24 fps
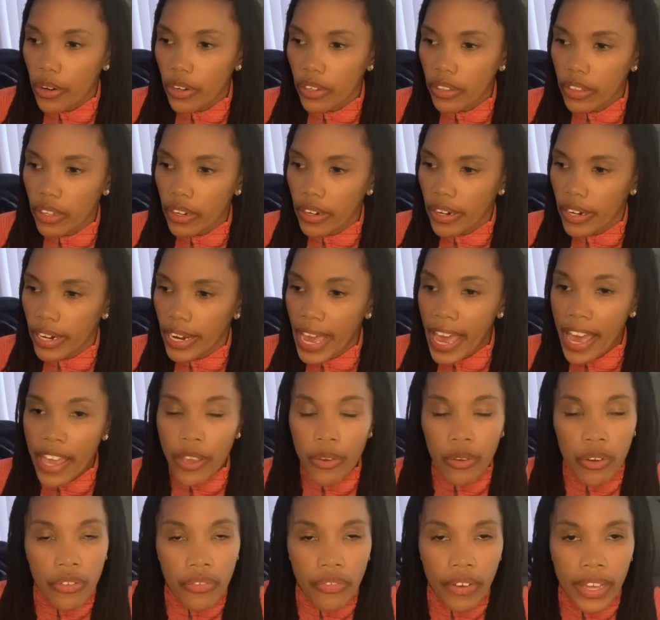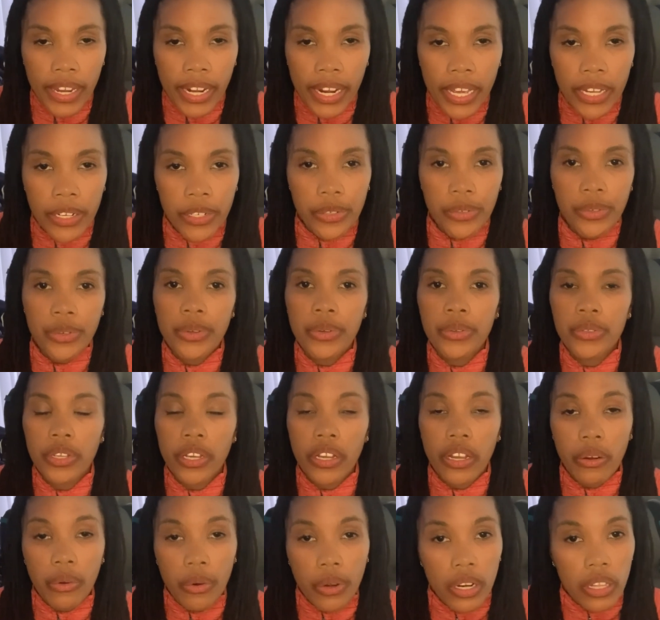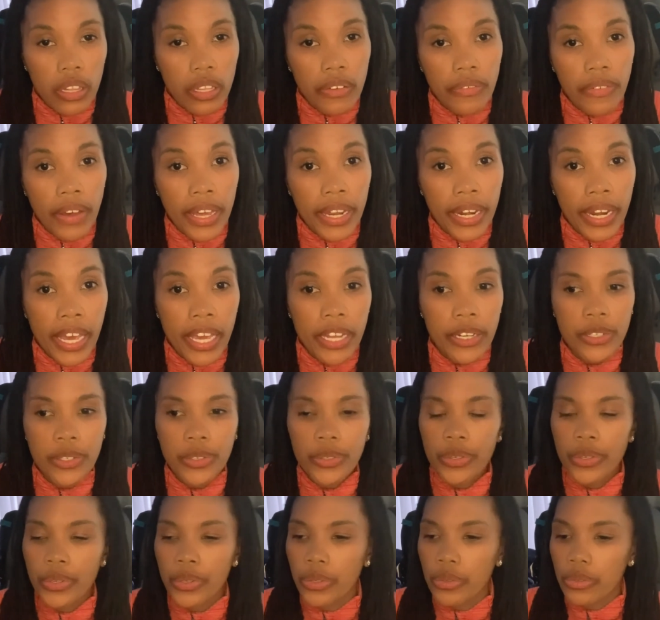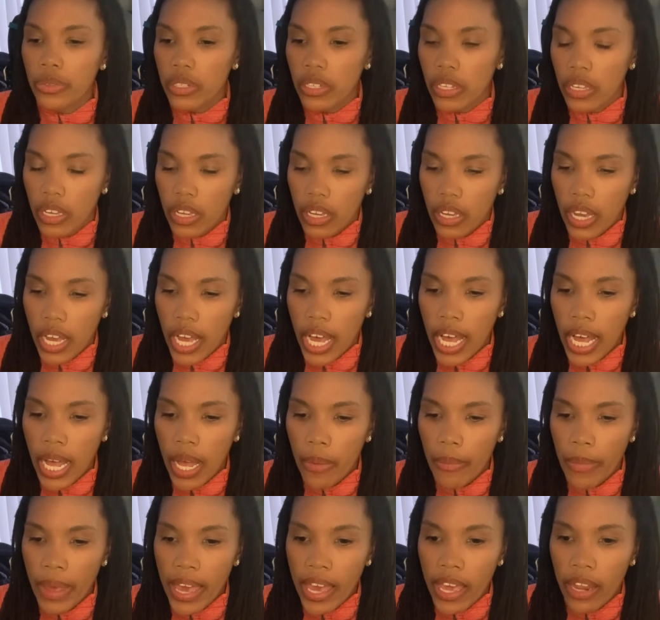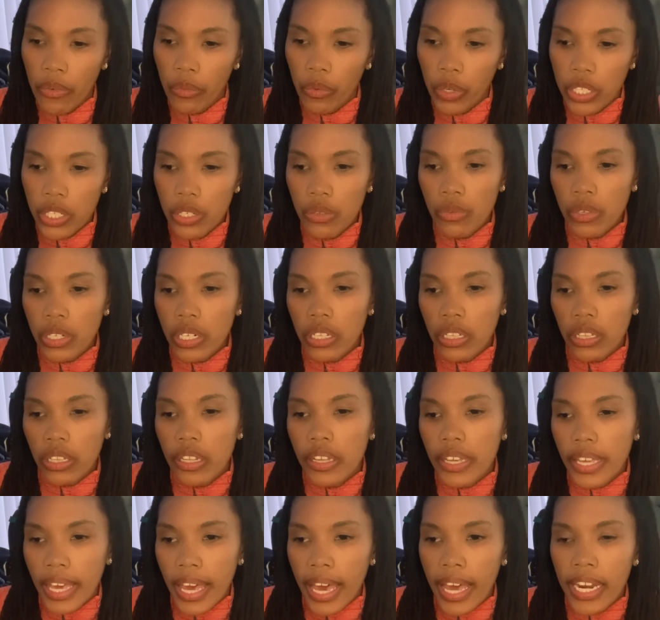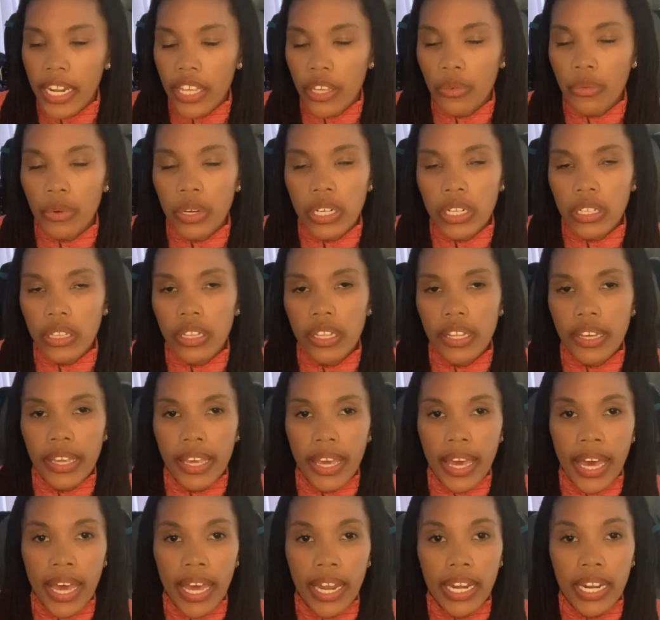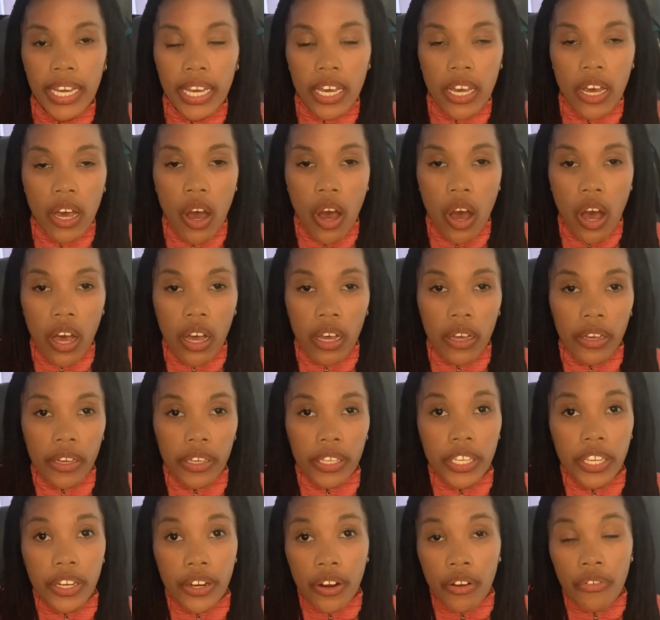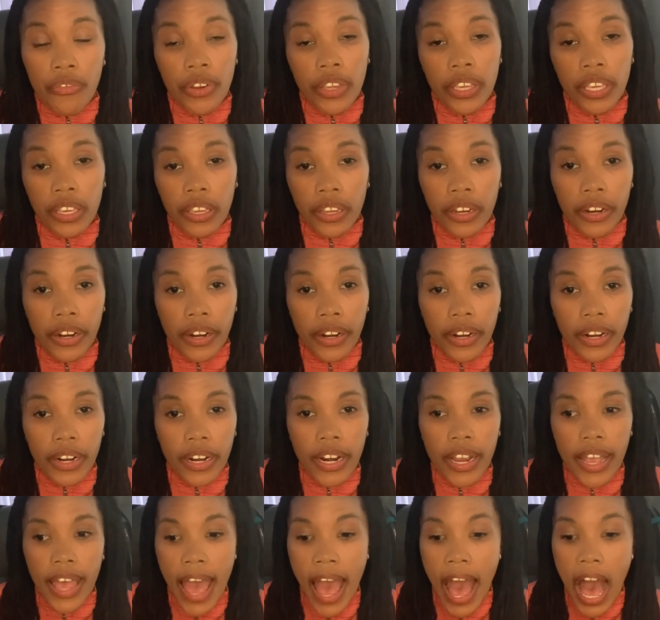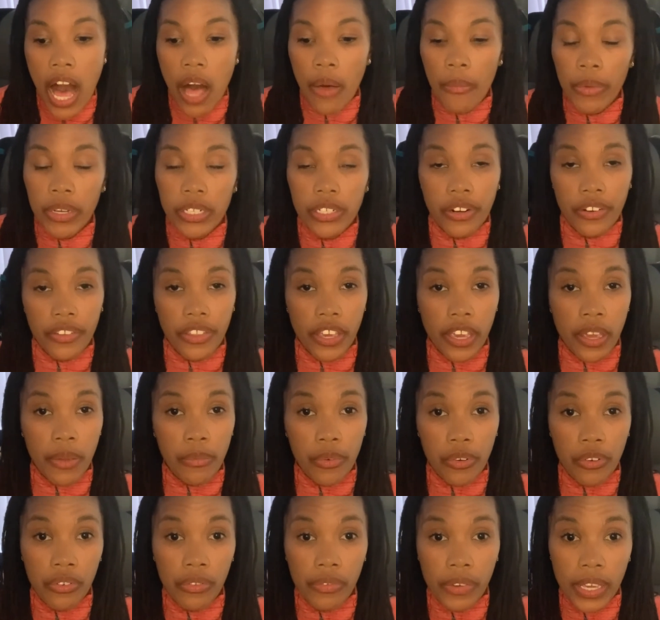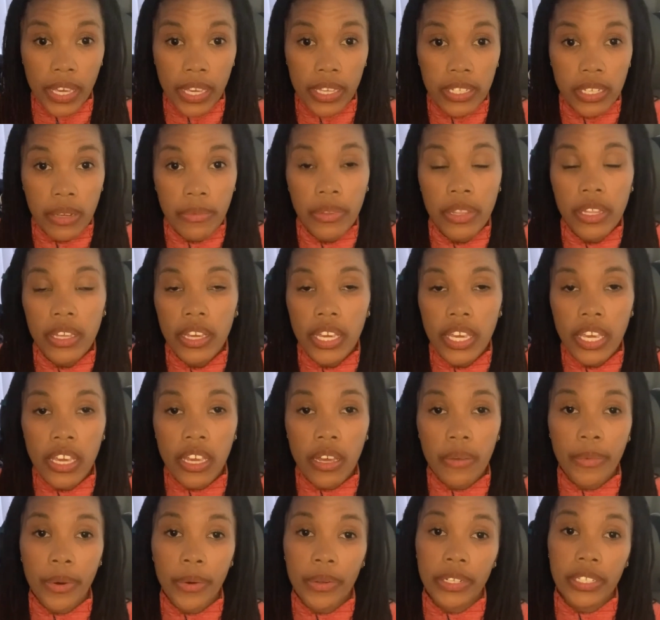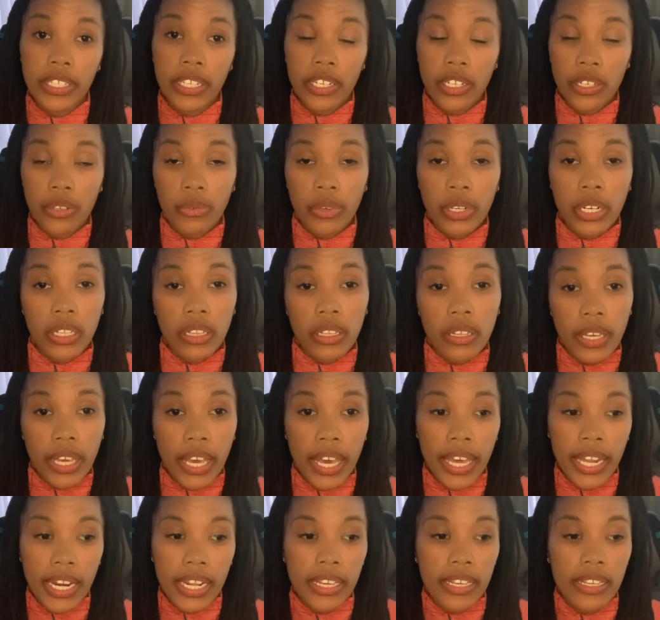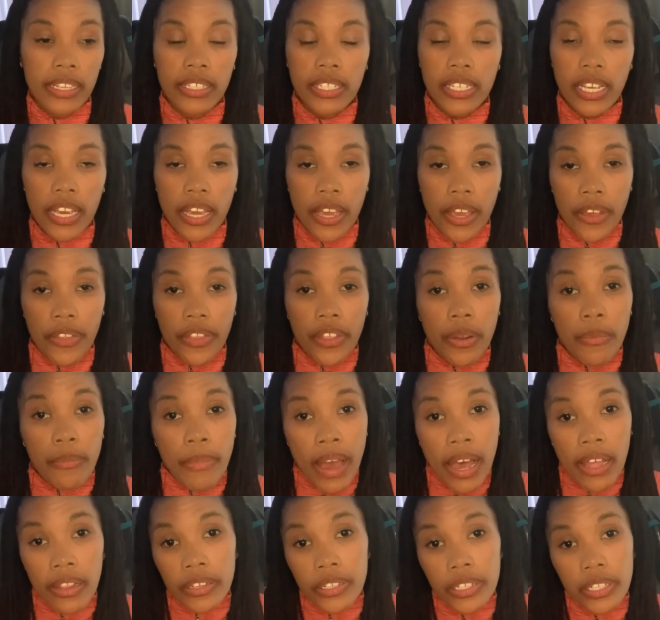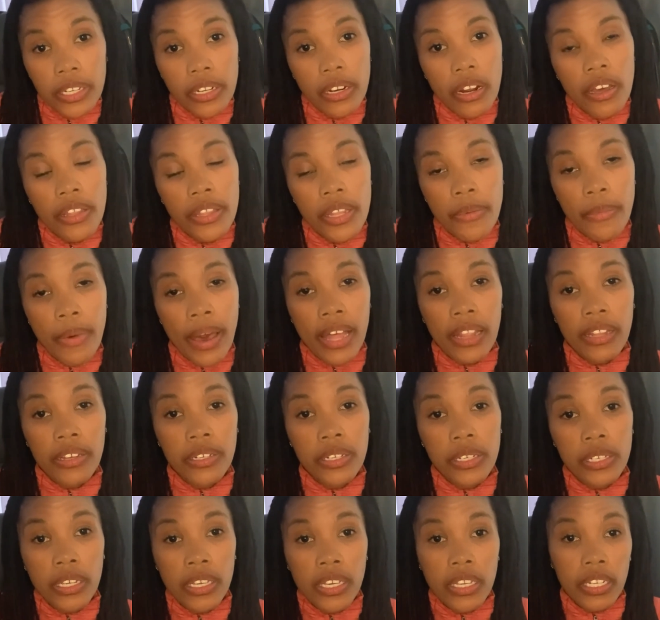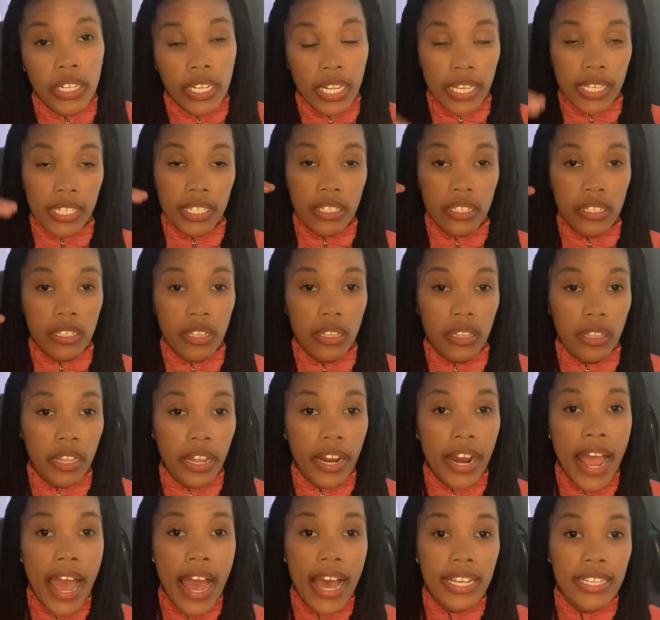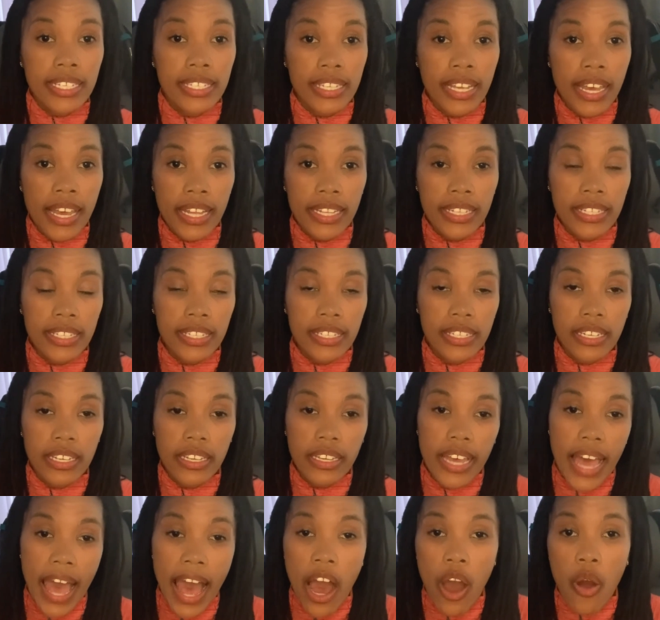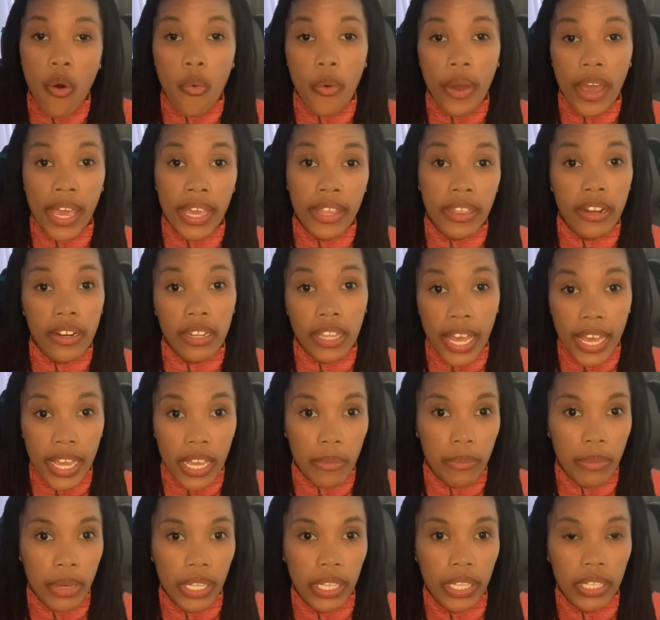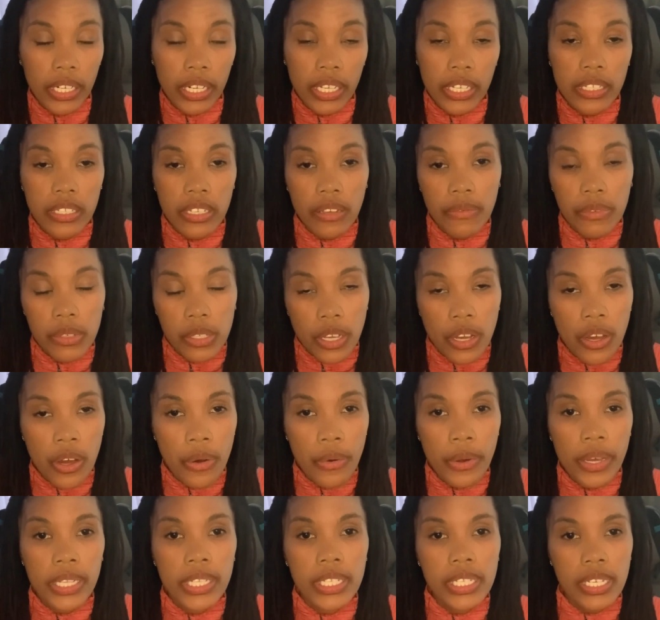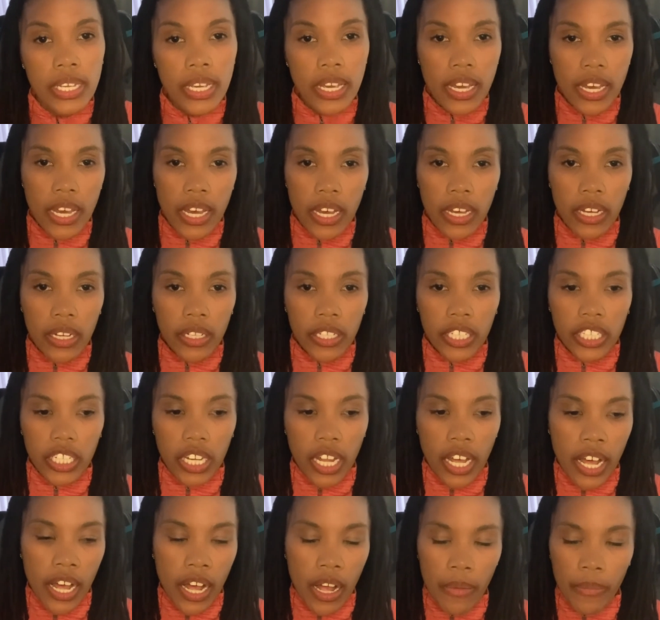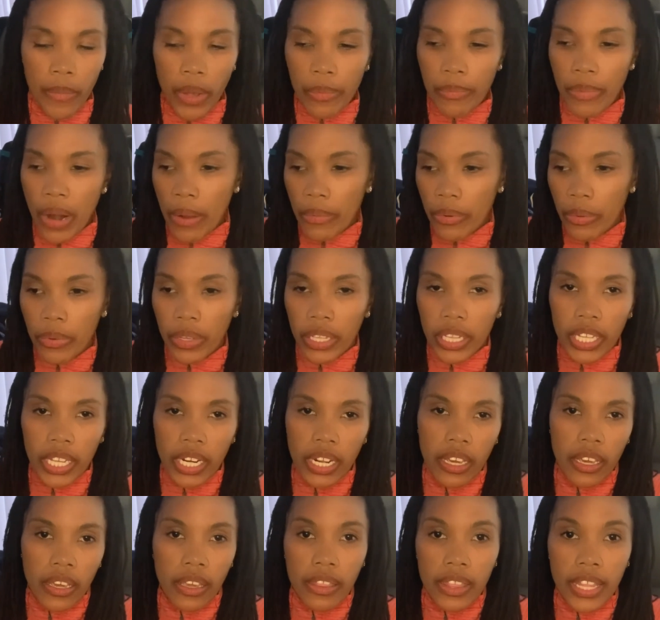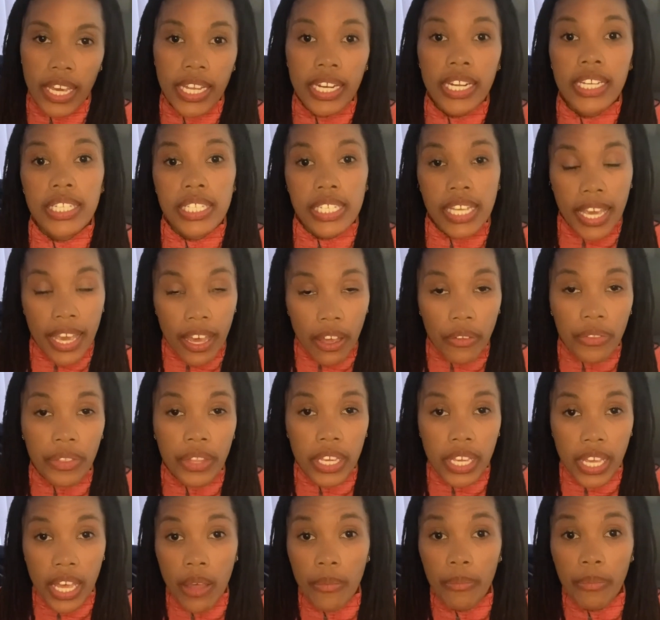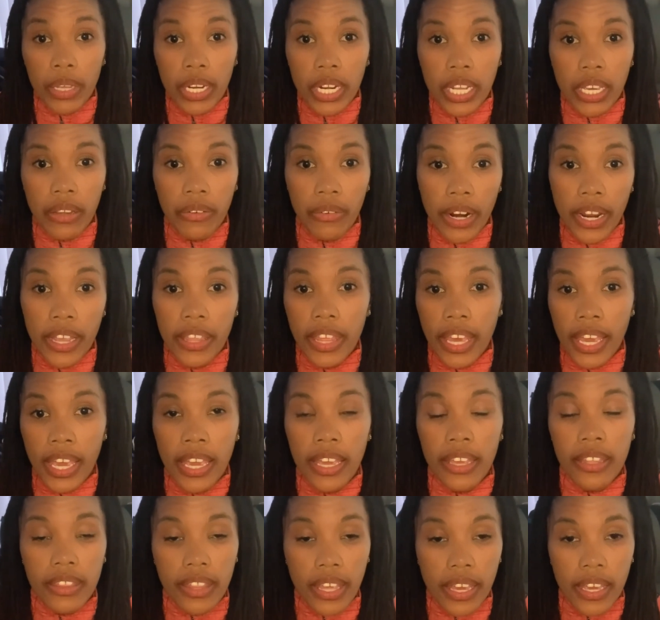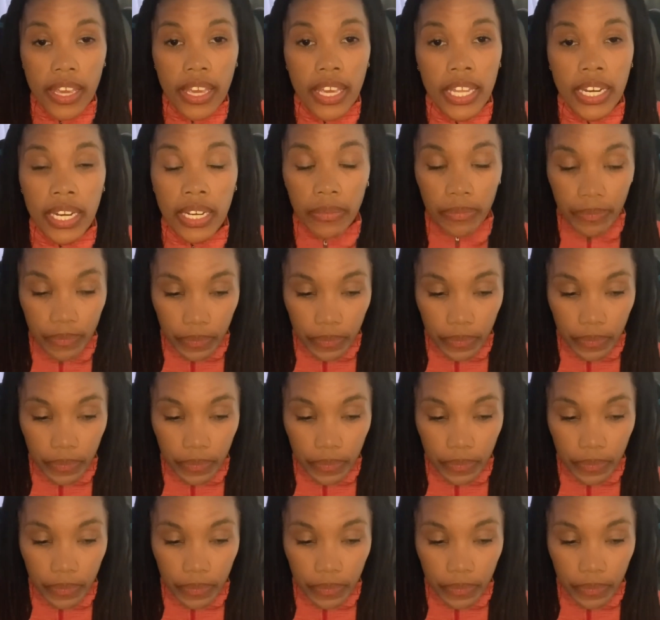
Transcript: their annual financials, their quarterly financials, and what you want to look at, year over year, how much are they improving? And some of the key components that you want to look at is their balance sheet. On their balance sheet, does their assets outweigh their liabilities? If so, it's a probability that it's a healthy company, right? They can,